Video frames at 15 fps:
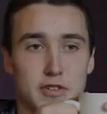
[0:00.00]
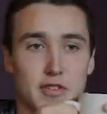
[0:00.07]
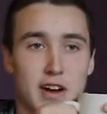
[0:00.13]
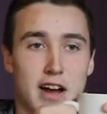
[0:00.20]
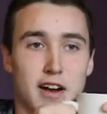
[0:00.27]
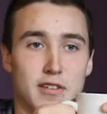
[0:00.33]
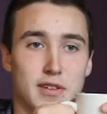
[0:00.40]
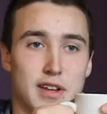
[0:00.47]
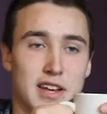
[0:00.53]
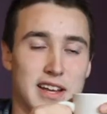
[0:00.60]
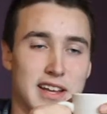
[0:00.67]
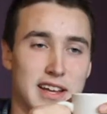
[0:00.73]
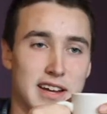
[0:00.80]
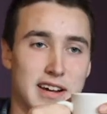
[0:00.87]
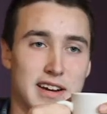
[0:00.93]
around
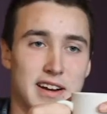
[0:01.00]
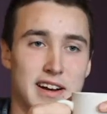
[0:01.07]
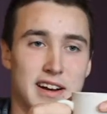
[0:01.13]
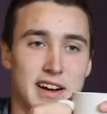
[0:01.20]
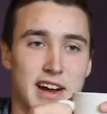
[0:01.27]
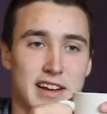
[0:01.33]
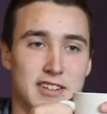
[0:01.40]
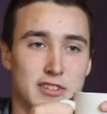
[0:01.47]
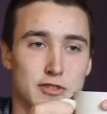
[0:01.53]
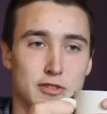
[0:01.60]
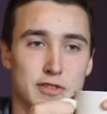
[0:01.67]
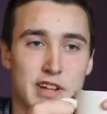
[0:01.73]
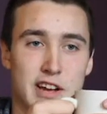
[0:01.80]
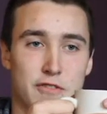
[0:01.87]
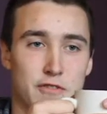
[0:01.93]
kicking in high
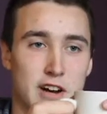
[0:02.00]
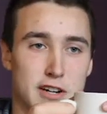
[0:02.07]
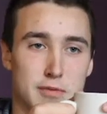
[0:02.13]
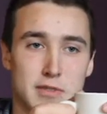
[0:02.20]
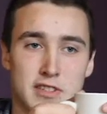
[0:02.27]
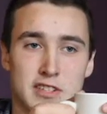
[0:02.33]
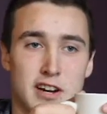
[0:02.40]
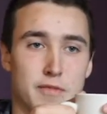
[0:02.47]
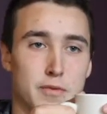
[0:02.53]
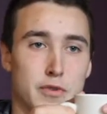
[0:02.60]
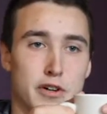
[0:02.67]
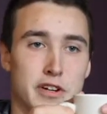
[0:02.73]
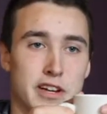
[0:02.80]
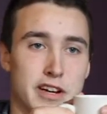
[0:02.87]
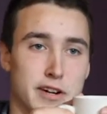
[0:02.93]
school, like freshman,
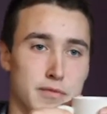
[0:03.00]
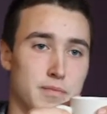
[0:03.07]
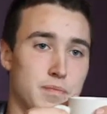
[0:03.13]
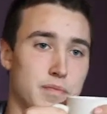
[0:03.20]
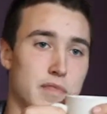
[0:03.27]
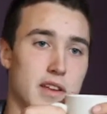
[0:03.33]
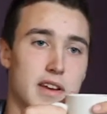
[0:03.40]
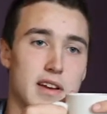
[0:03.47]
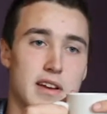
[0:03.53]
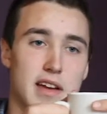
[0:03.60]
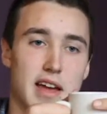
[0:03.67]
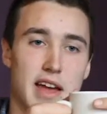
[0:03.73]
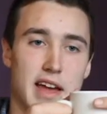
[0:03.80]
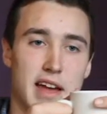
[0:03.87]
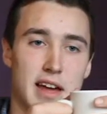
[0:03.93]
sophomore year,
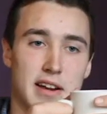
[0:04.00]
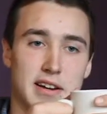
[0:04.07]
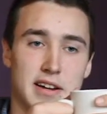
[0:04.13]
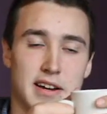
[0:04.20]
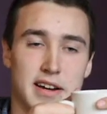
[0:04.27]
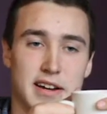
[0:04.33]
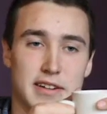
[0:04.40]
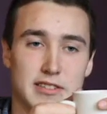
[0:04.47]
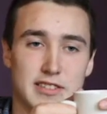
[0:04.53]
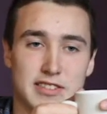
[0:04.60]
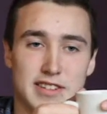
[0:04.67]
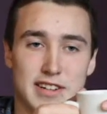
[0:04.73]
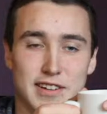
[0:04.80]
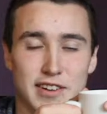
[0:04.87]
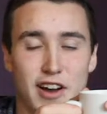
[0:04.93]
and
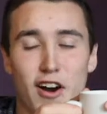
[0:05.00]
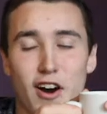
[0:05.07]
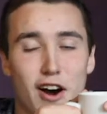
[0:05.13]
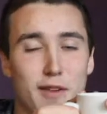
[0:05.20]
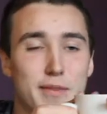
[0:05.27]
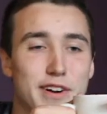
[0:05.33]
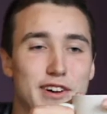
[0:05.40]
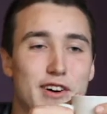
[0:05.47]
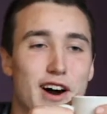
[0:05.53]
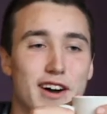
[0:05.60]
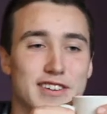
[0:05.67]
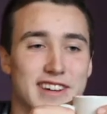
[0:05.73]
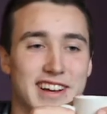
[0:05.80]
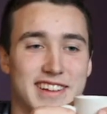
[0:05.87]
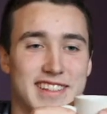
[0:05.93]
just said, like, oh, I'm gonna go out
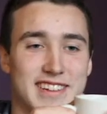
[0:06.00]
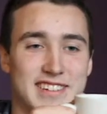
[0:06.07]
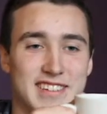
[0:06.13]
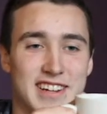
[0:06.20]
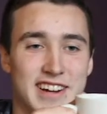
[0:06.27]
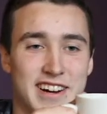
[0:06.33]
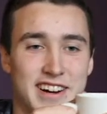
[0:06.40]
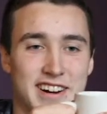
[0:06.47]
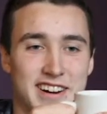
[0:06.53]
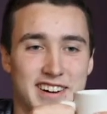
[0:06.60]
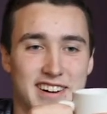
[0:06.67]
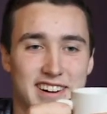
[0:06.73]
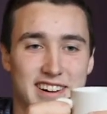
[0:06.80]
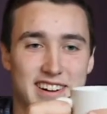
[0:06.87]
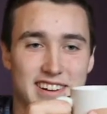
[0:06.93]
and kick this year.
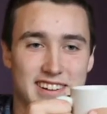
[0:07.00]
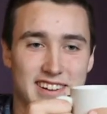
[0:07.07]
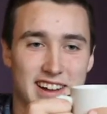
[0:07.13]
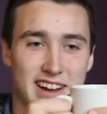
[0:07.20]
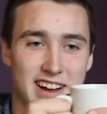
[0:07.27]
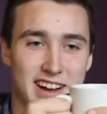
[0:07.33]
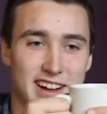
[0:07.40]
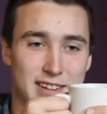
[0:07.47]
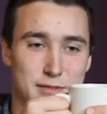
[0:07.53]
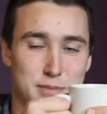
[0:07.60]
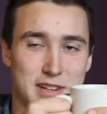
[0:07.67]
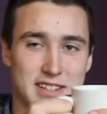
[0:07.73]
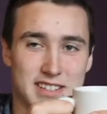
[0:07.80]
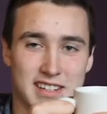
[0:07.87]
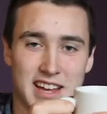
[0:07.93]
It's a
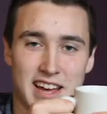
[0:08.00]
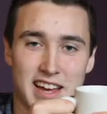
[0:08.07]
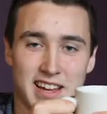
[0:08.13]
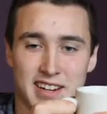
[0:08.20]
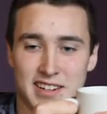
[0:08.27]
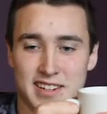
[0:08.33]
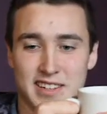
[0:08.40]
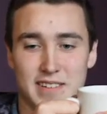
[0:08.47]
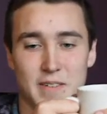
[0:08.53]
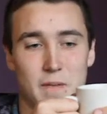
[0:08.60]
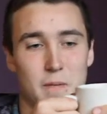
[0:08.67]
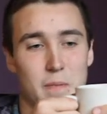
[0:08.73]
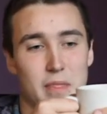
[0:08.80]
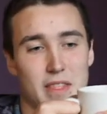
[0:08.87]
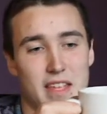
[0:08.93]
piece of cake.
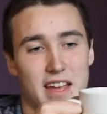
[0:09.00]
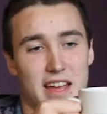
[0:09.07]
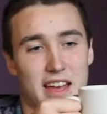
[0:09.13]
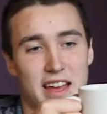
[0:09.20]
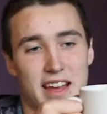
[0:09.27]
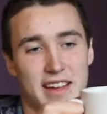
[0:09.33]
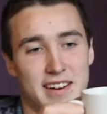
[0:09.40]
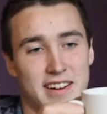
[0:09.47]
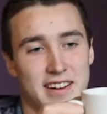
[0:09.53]
And